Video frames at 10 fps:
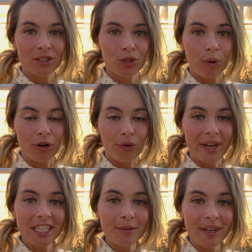some more
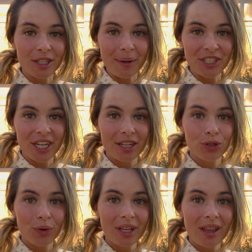greens because my
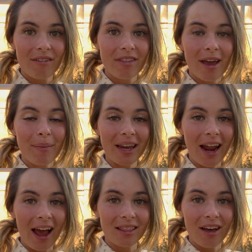chickens really love them, and
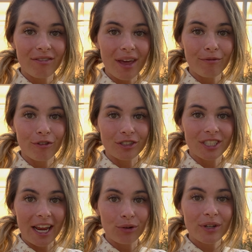I love them for
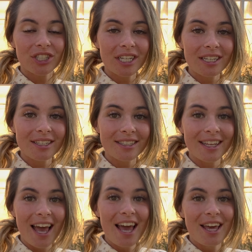sandwiches.
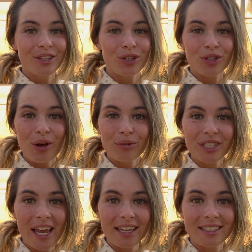So
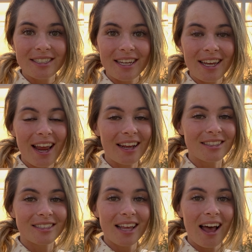tasty,
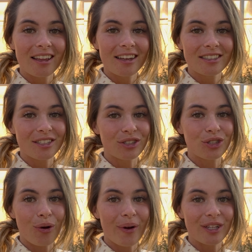and salads, and
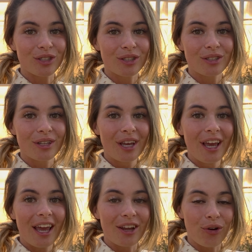so it's
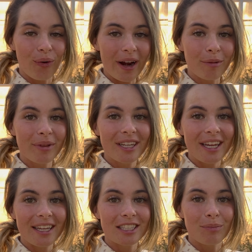incredibly
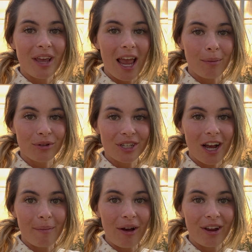neat to be able to
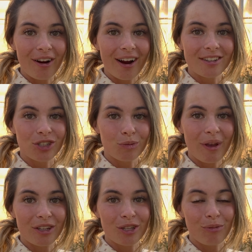come out here and just
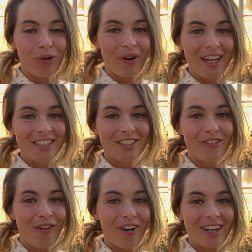pick some greens
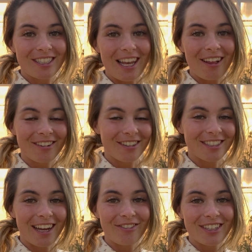for a salad or
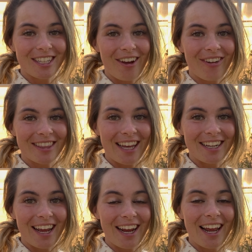sandwich that I want that
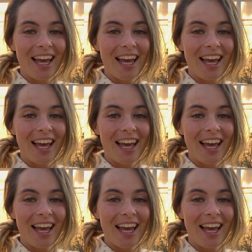day.